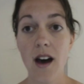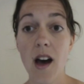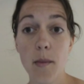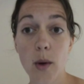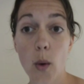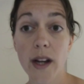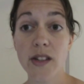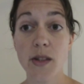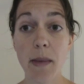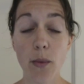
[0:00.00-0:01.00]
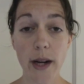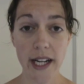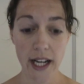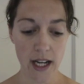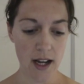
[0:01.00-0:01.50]
I'm going to be
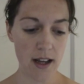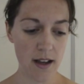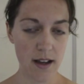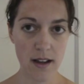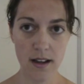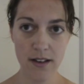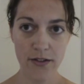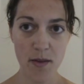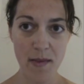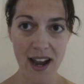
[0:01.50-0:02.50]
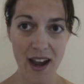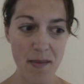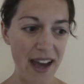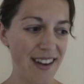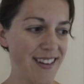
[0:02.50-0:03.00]
reading from my
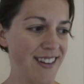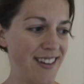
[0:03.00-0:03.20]
iPad.